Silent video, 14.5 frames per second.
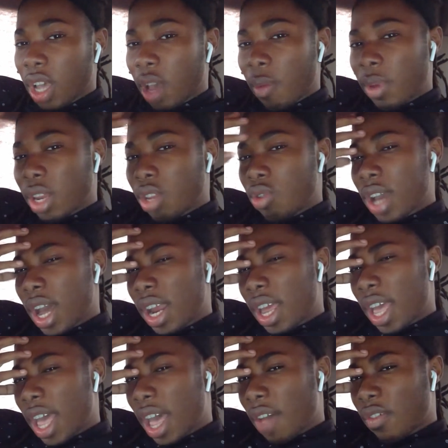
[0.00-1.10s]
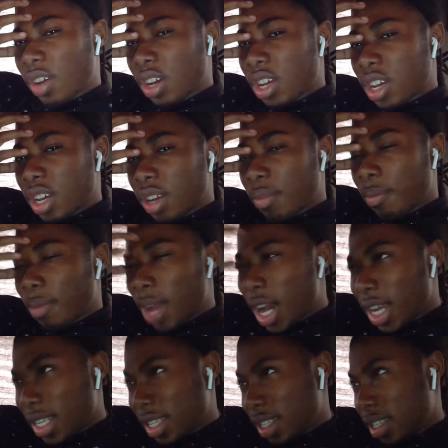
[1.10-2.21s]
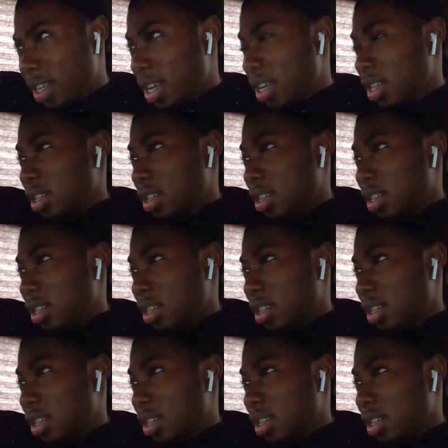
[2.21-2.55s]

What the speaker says: but then you got to have a good mindset.